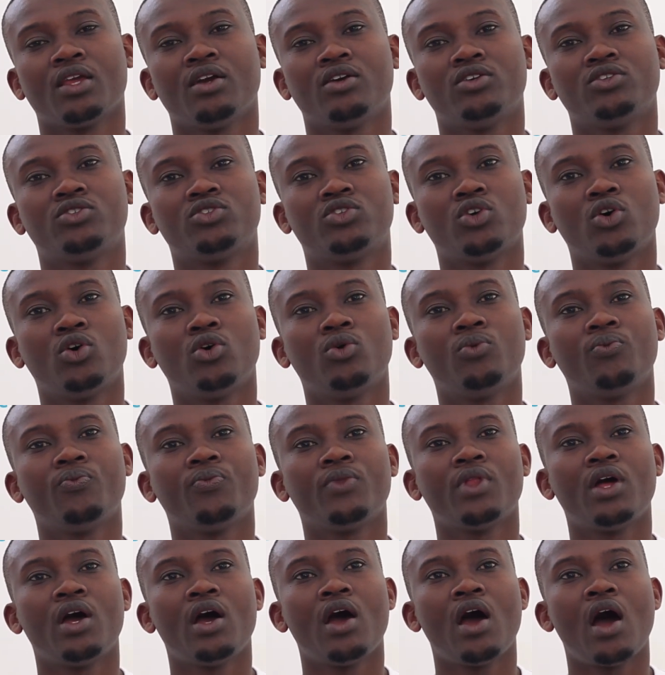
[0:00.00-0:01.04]
So
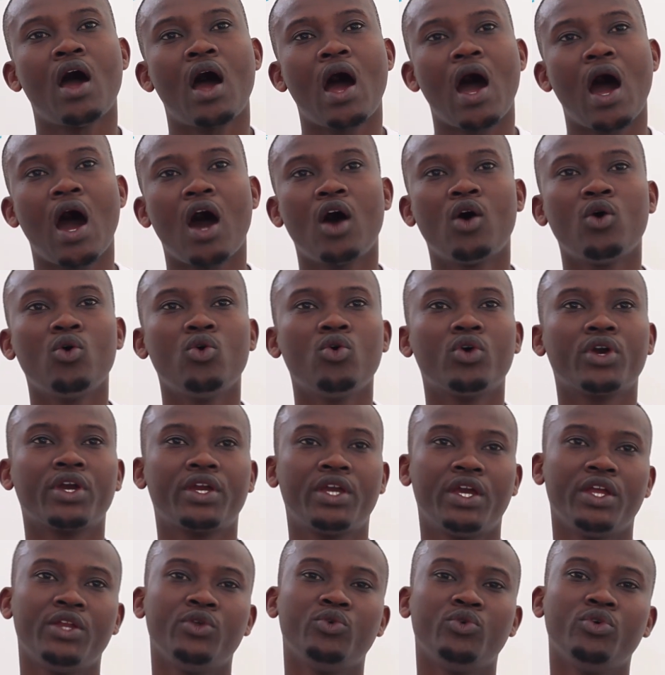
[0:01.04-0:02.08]
how
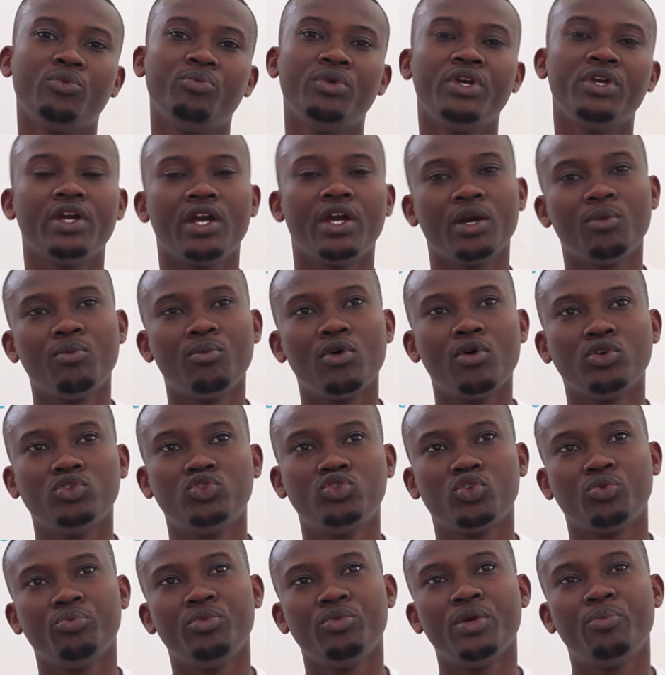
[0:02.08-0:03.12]
can we be able
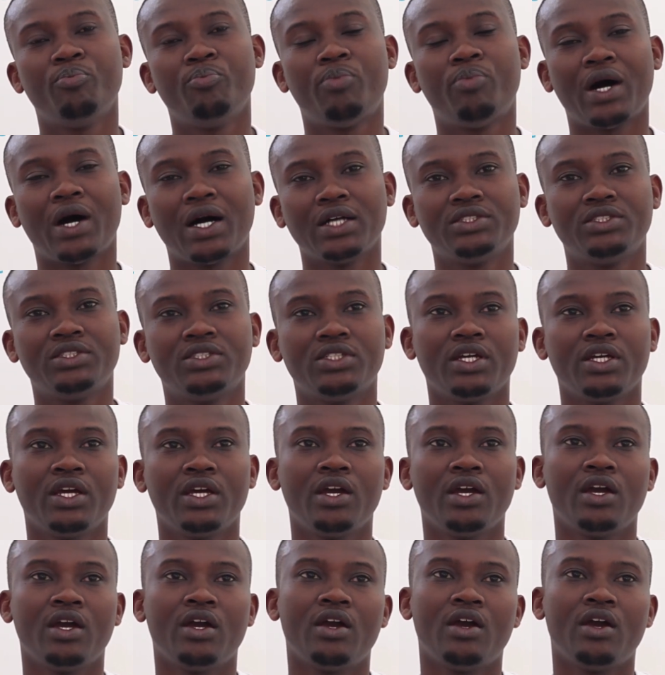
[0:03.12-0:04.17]
to be part
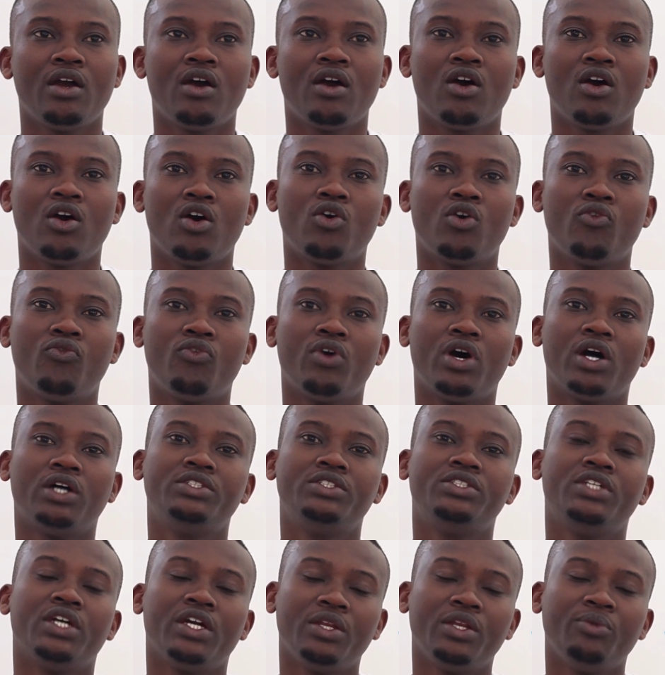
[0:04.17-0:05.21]
of
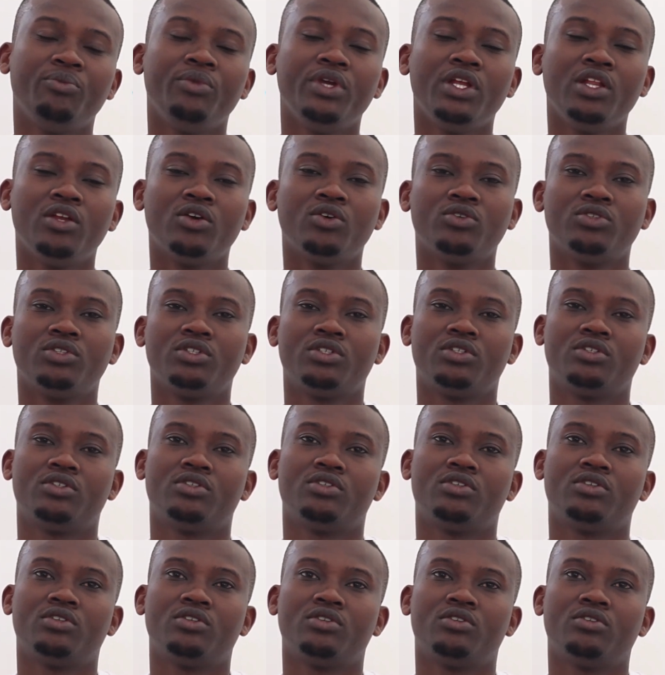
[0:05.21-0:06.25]
10 million
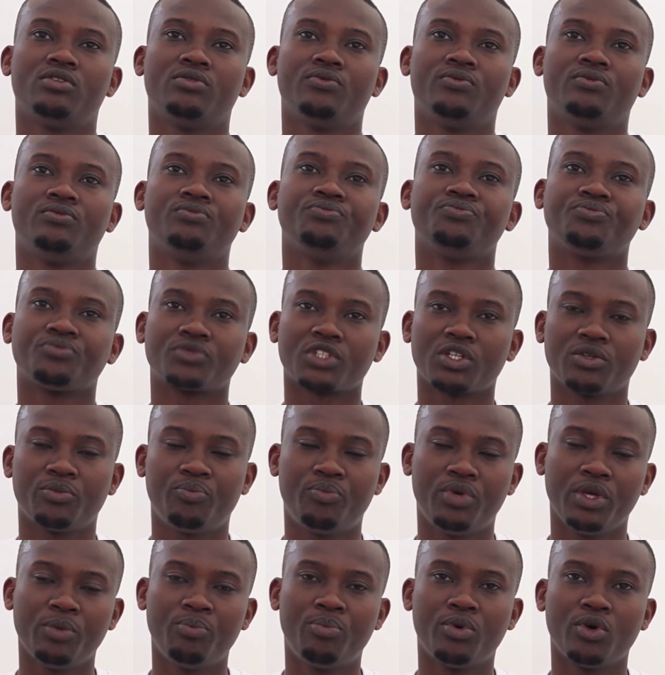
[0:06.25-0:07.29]

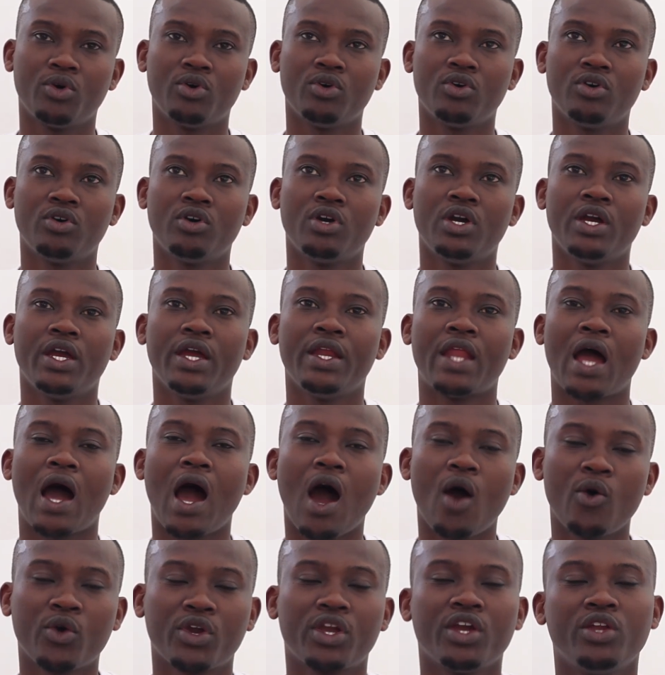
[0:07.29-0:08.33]
people, and
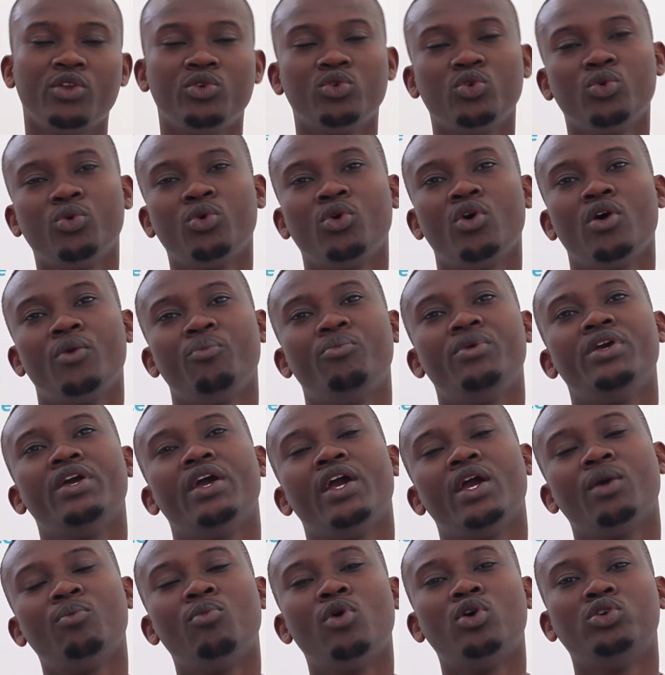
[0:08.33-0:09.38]
how can you be
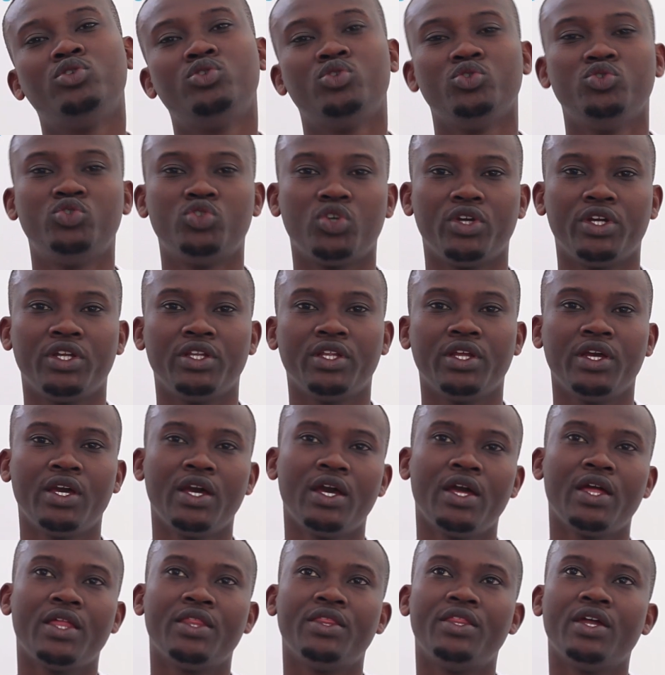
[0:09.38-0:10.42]
able to join?
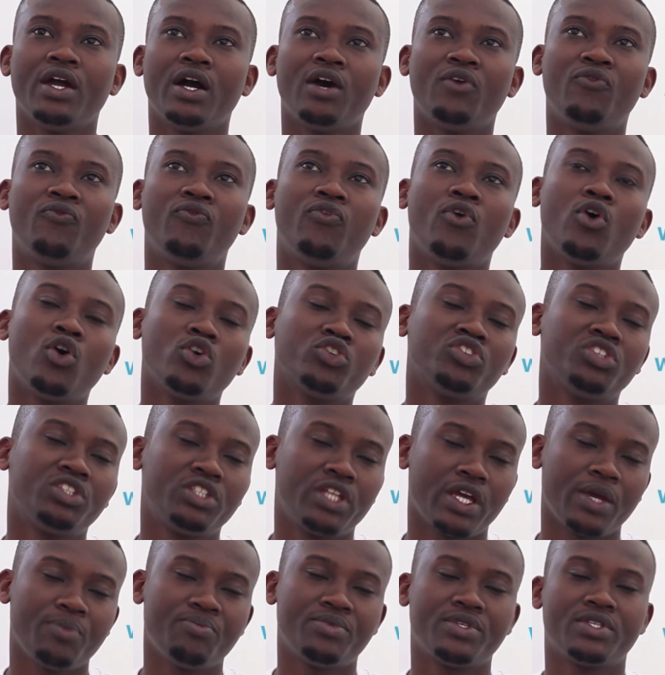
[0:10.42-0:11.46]
There are four
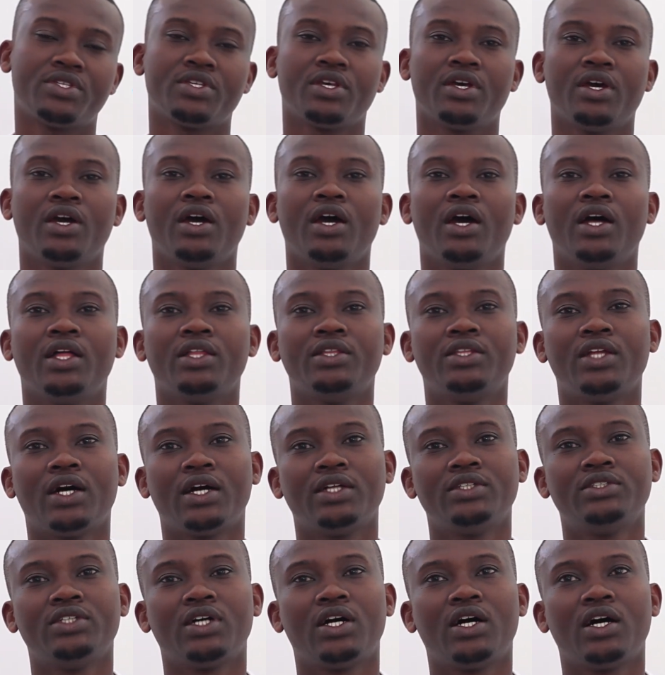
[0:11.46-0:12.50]
steps
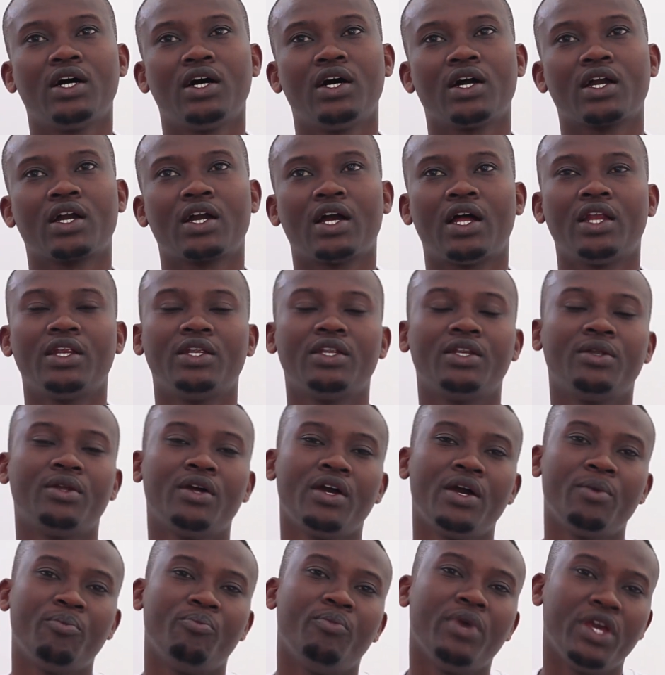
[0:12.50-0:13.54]
that can
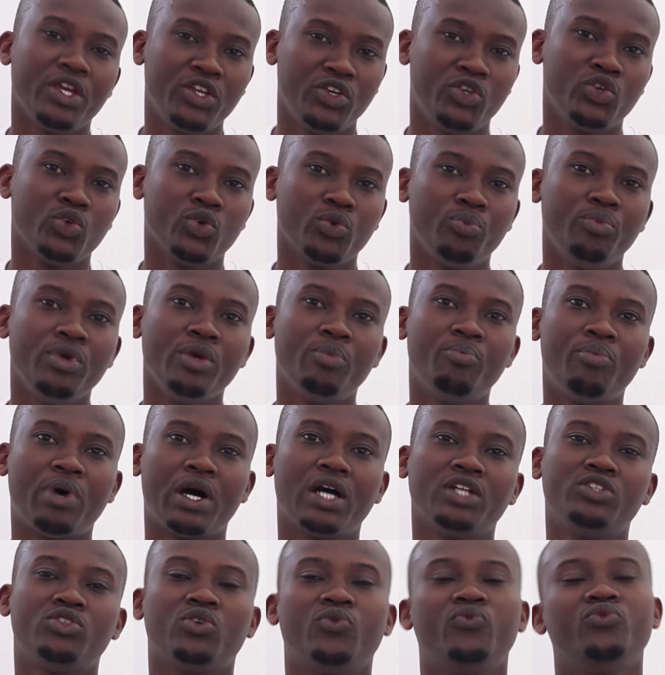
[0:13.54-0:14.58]
make you be
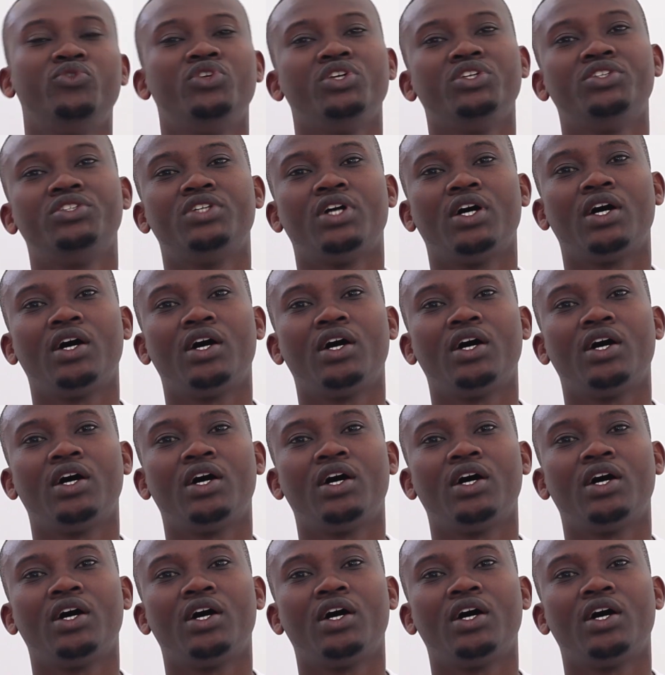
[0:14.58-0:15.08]
part of this